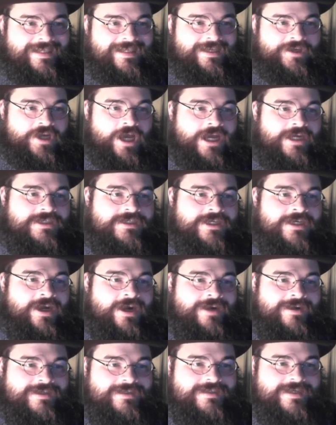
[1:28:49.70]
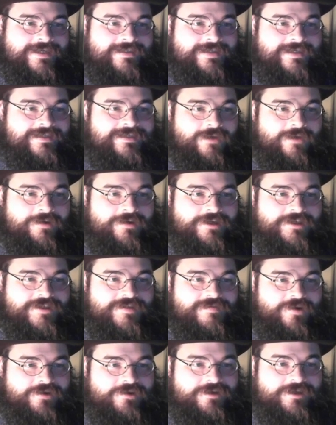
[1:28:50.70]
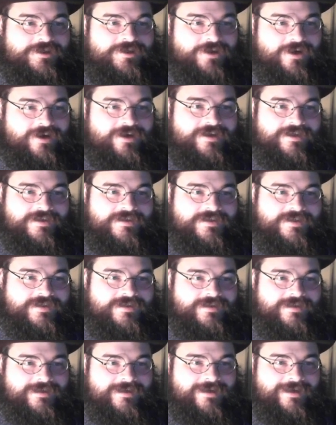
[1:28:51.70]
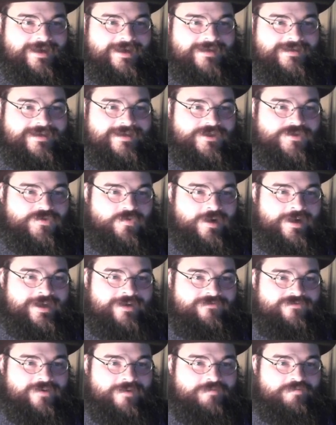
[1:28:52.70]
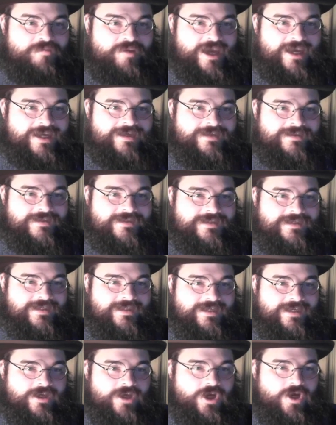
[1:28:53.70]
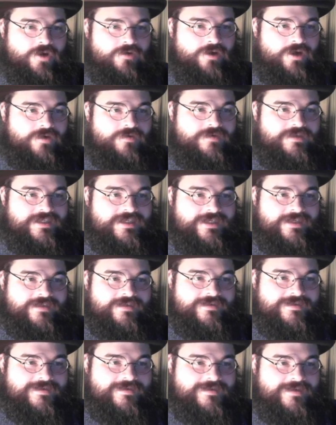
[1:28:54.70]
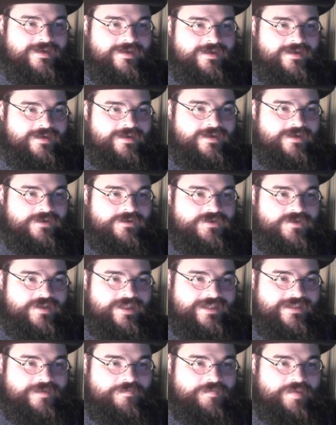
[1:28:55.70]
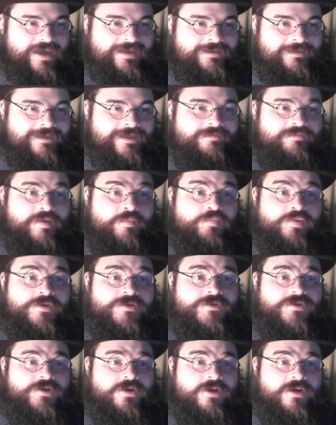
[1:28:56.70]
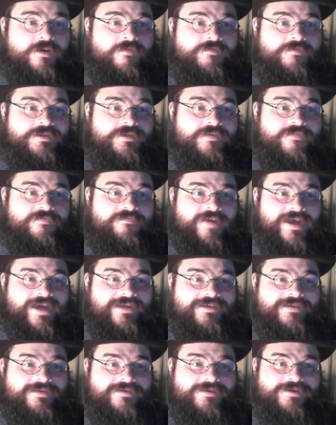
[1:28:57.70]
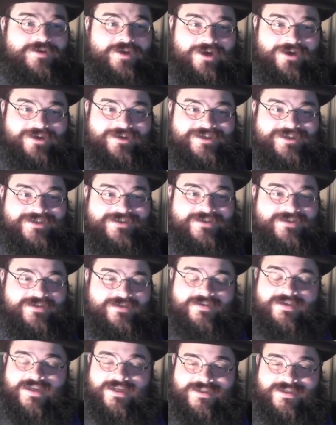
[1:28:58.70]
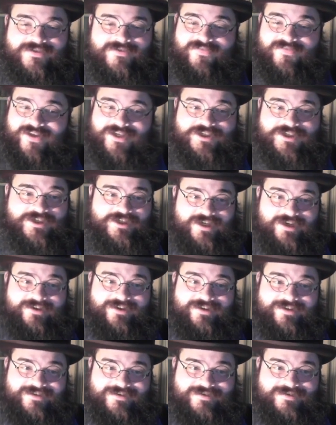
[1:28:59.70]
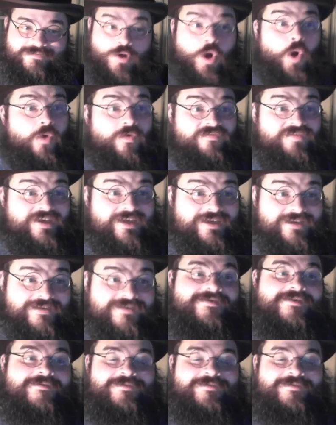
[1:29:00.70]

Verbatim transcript: Noxakarna says, I still want to smoke TARDIS as he is running from Bacon, stealing OODs so that the bacon can be preserved to fight the darkness that is vegetarianism. Oh, veganism.